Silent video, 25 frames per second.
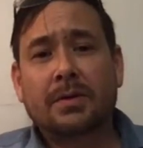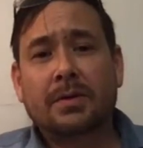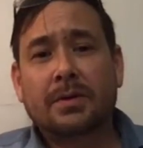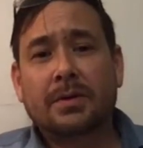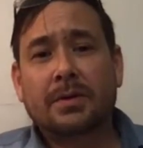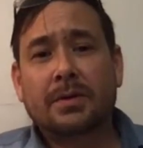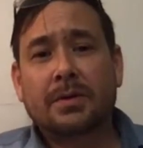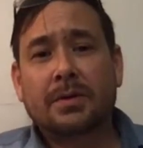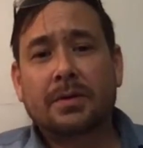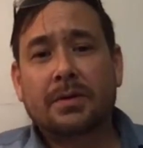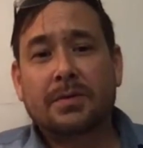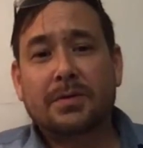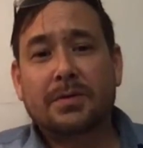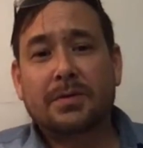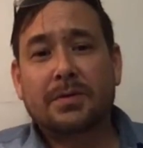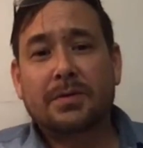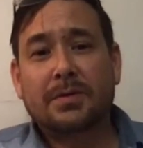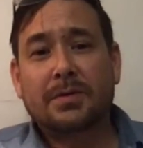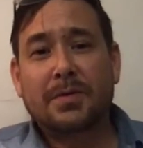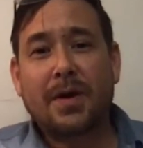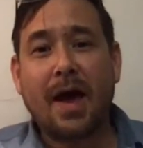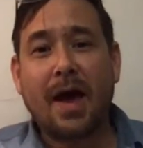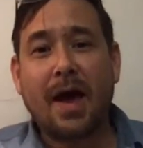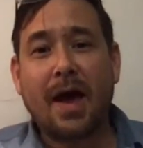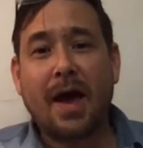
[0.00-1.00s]
Hi
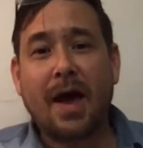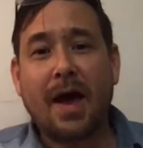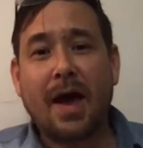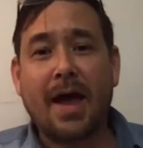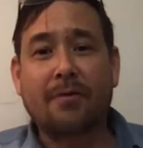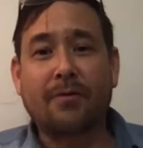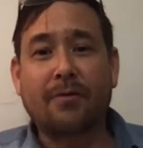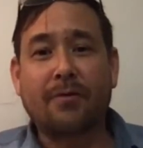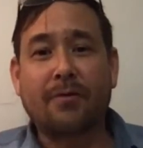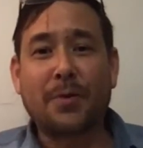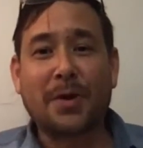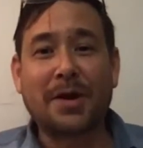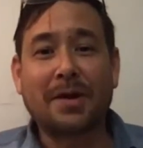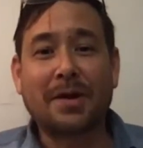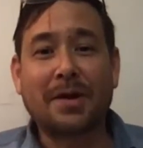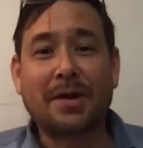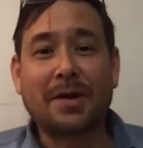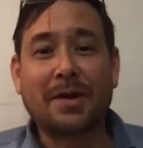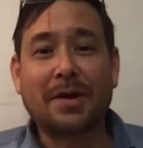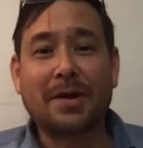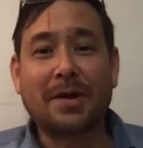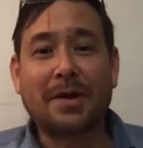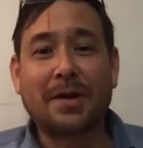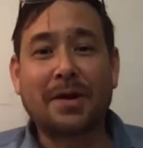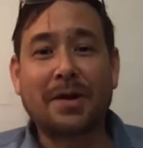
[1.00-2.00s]
everyone, my name is Matt
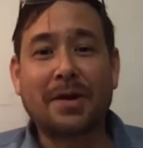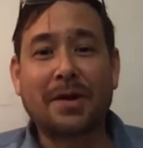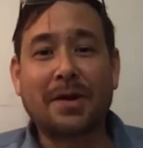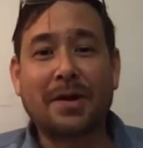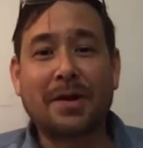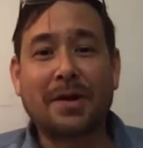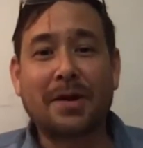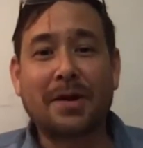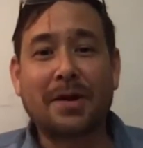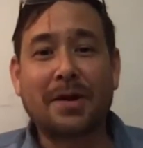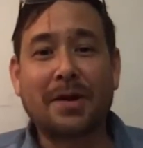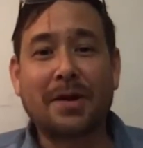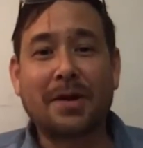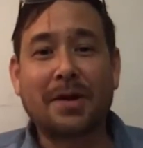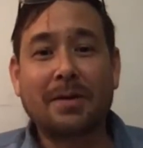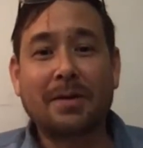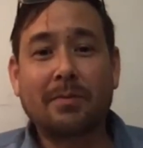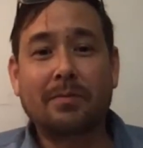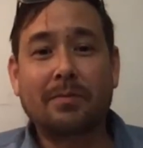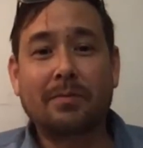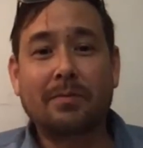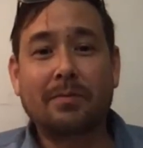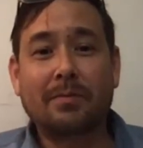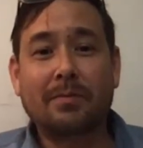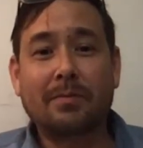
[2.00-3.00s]
Miyahara.
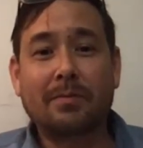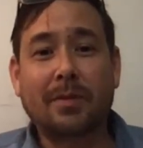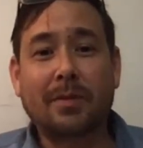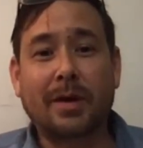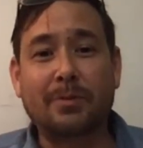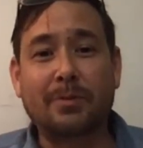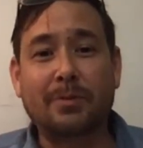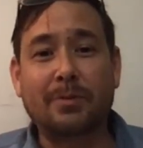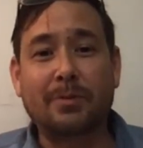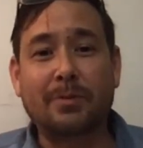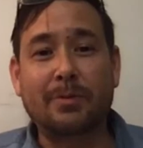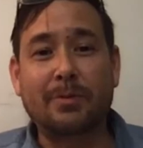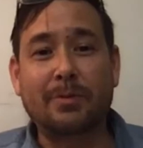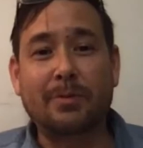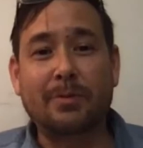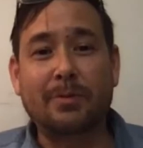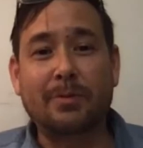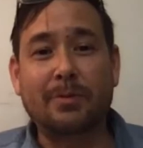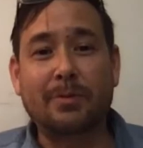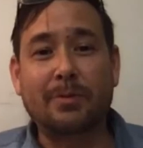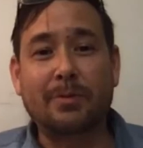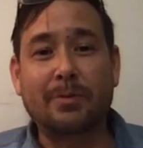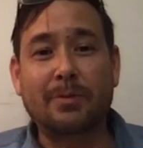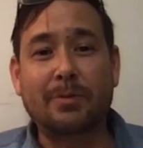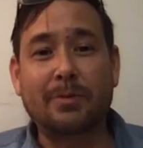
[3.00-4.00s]
Got to Skid Row
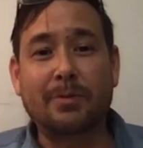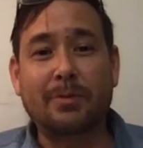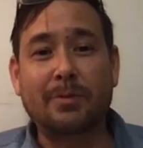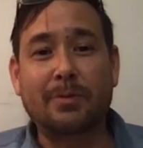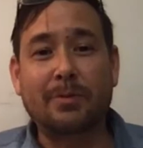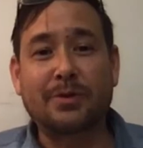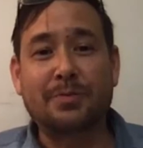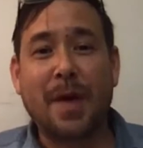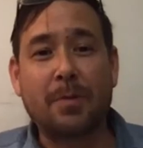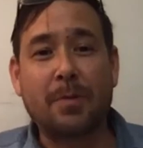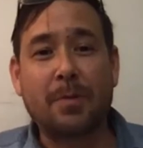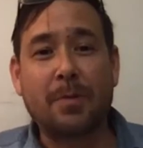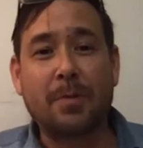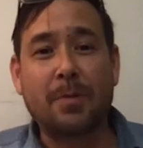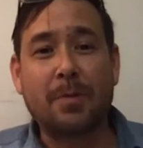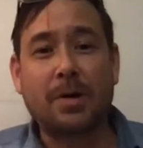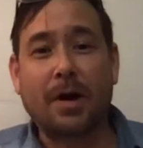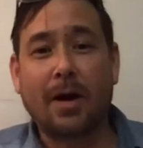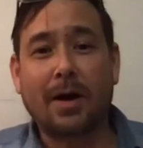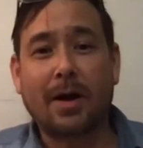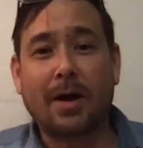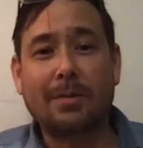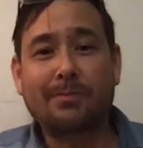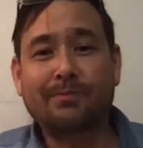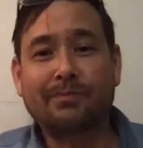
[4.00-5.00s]
in February
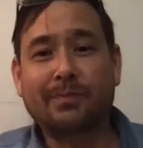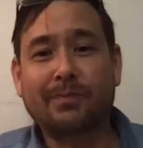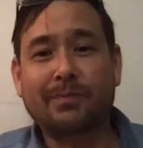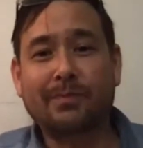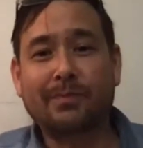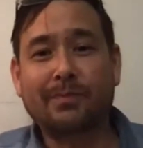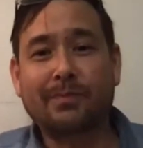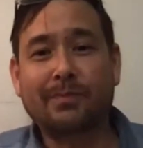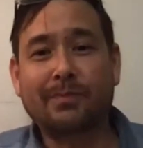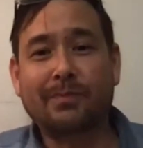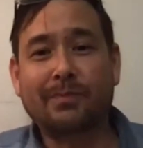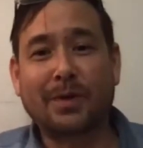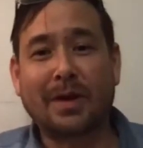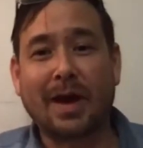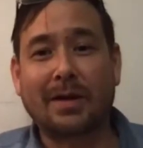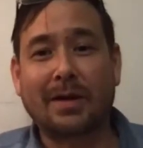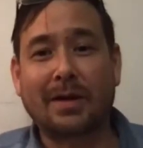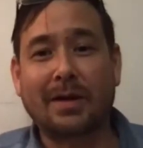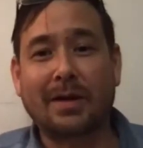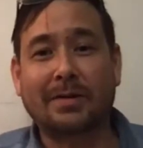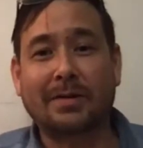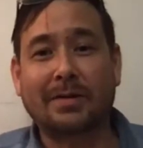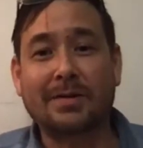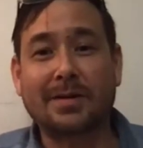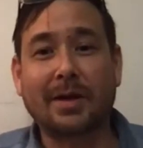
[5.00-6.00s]
of
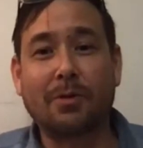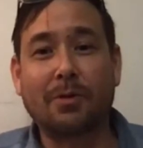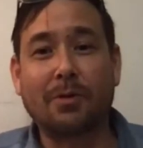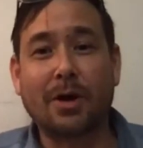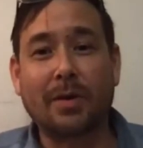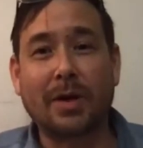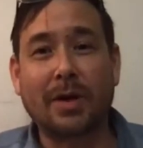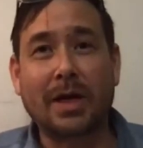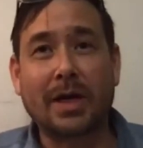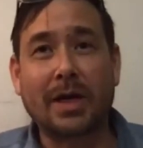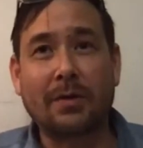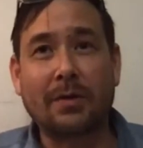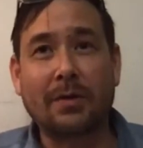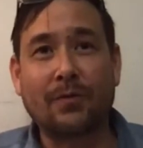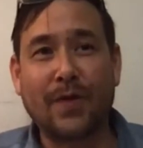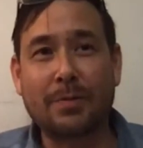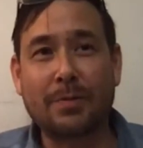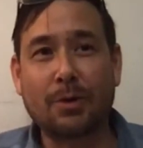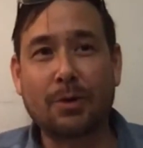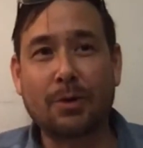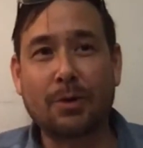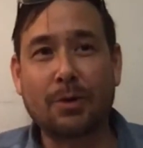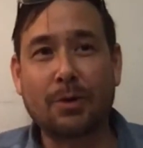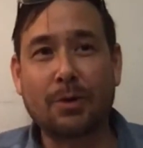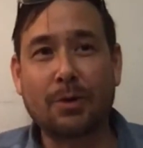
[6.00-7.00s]
2013.
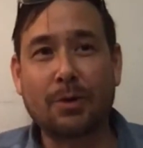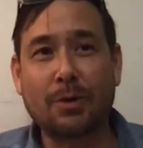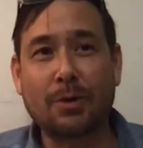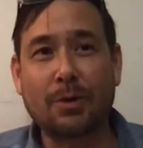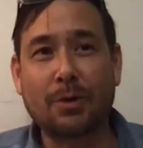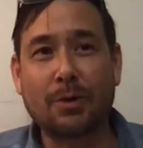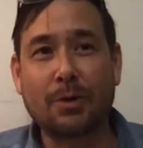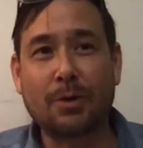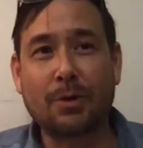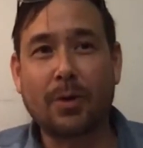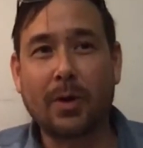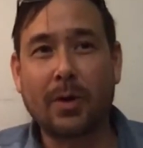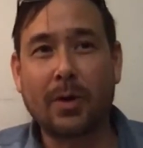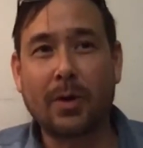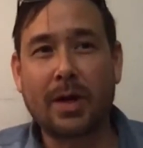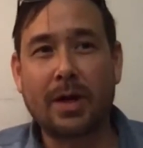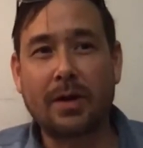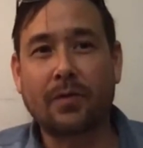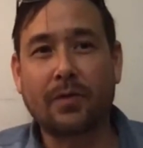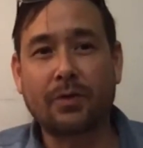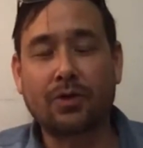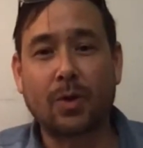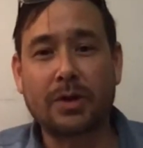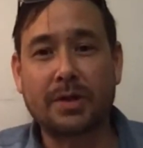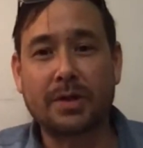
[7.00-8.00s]

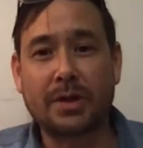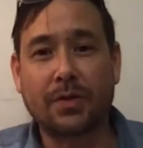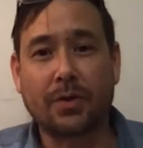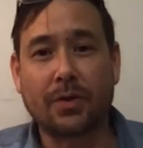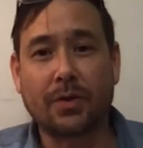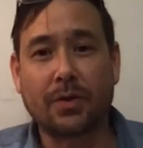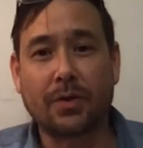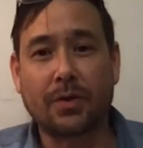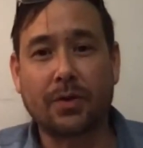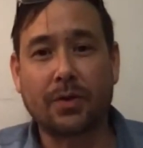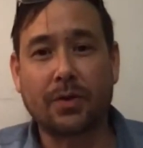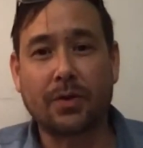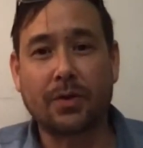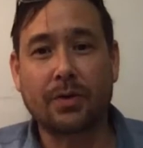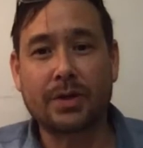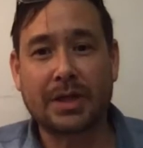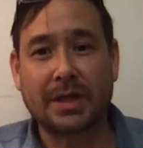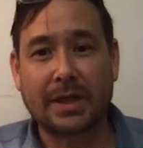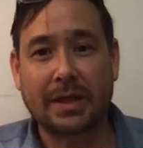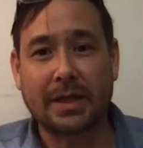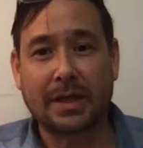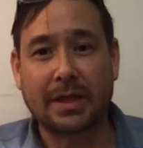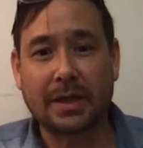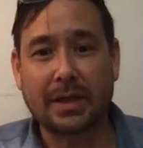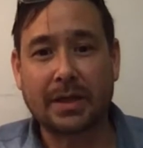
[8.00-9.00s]
And even then it was
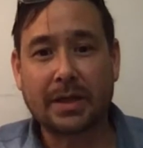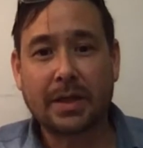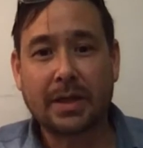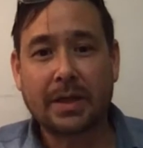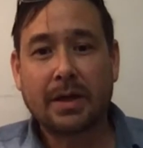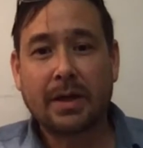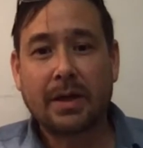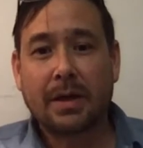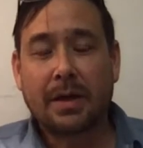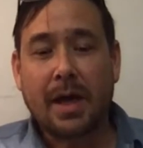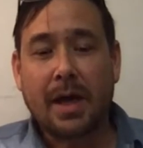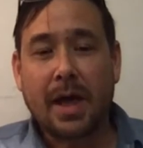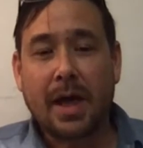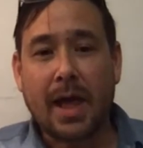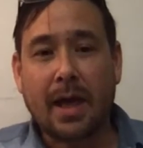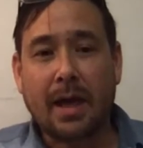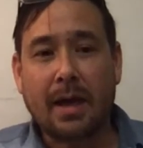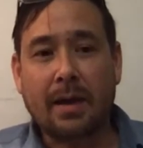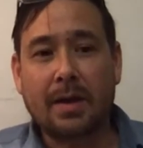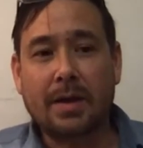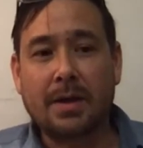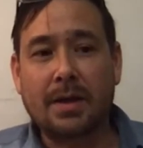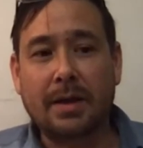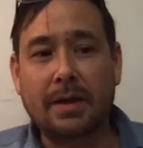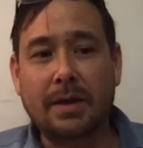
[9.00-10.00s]
still,
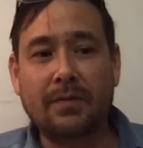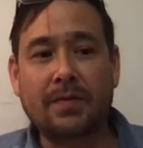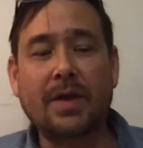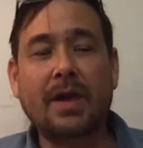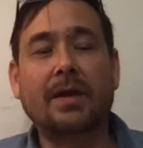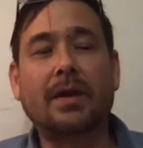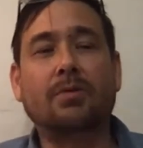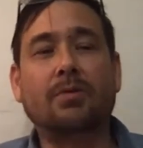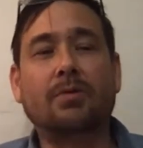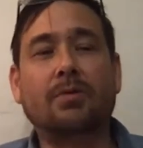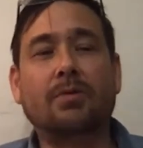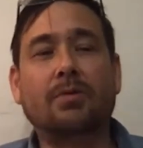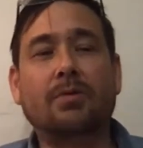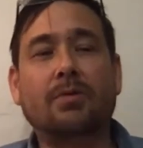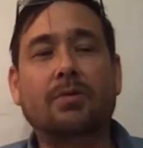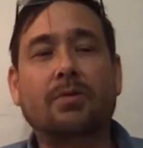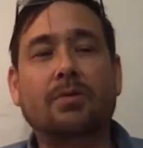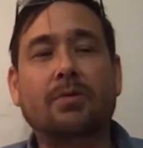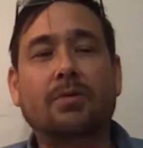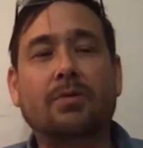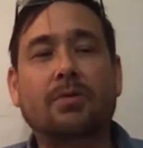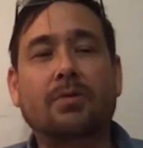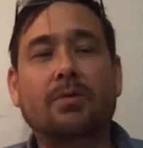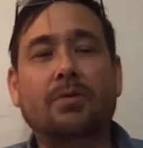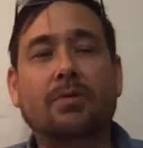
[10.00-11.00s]
seems like it was getting the
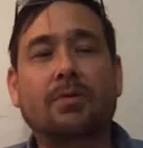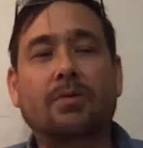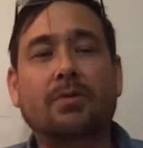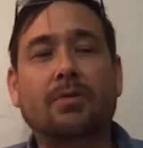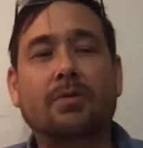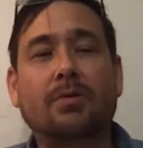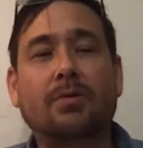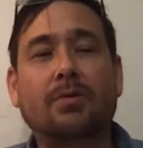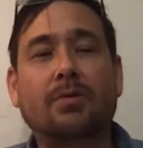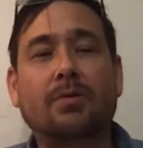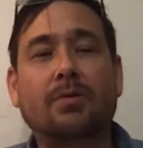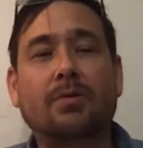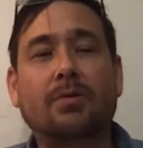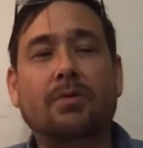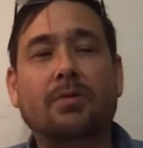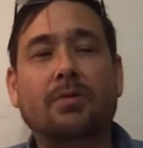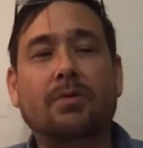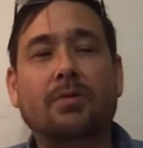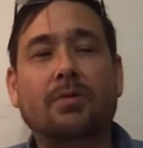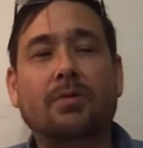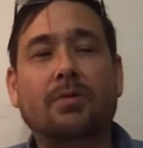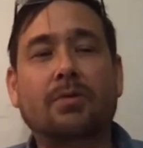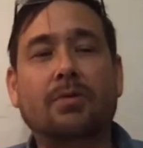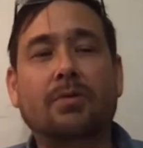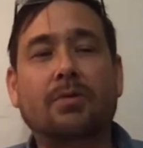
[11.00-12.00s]
repercussions, the
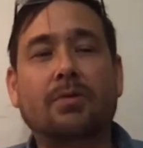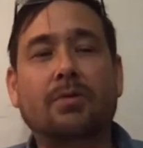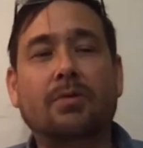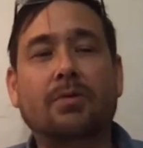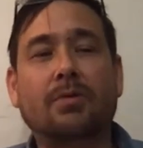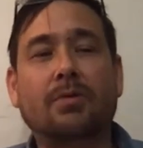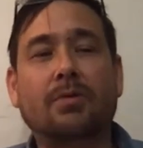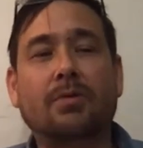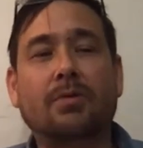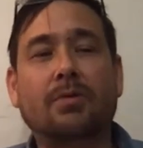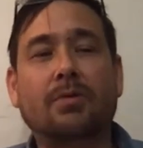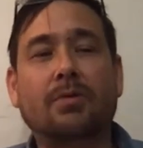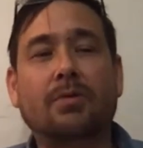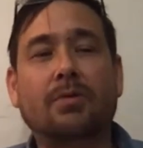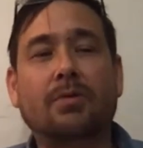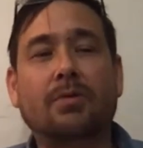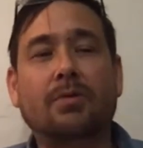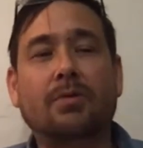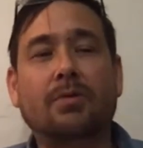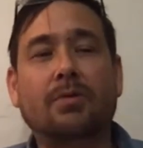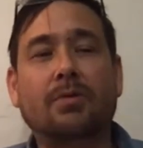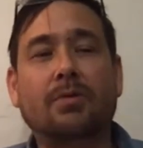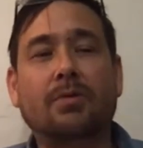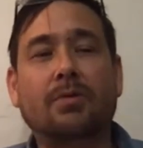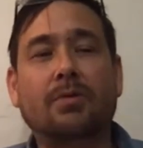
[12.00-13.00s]
overflow from the
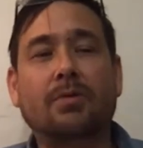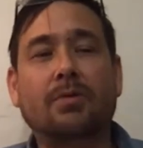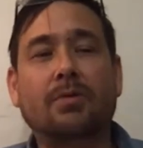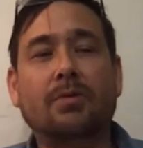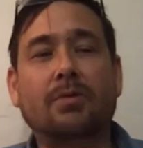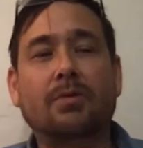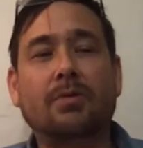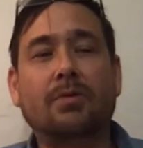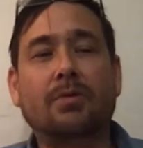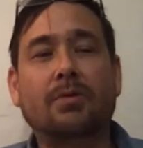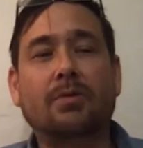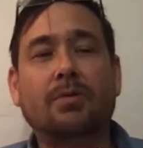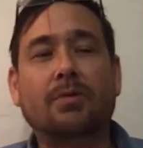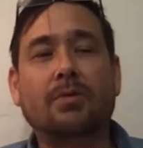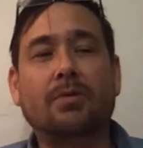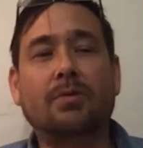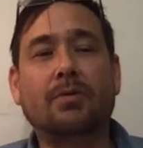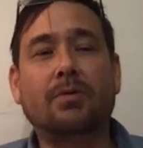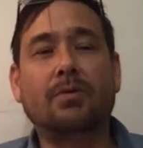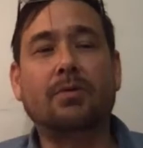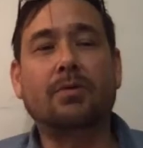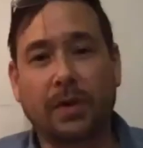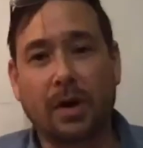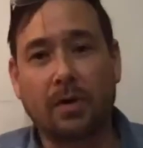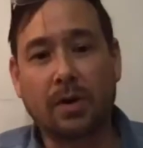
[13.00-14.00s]
2008
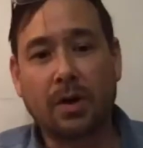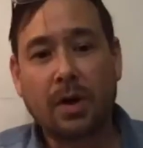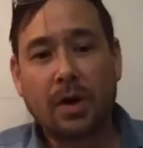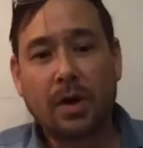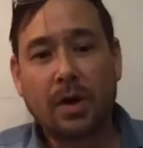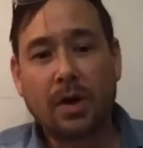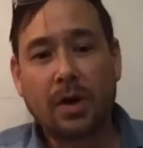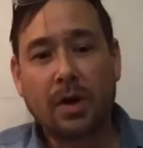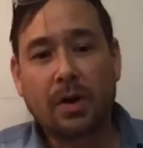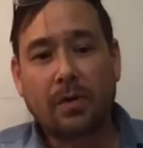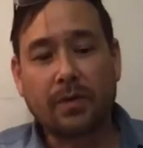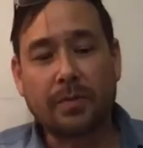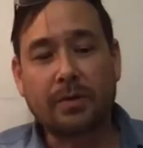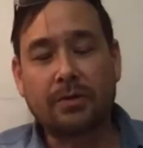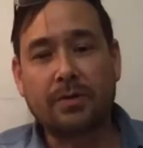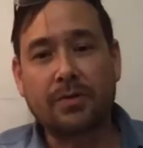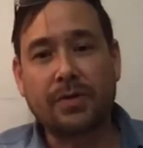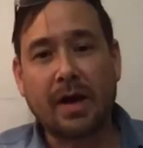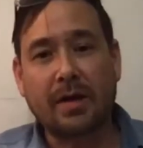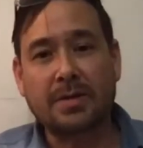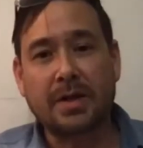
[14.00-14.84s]
housing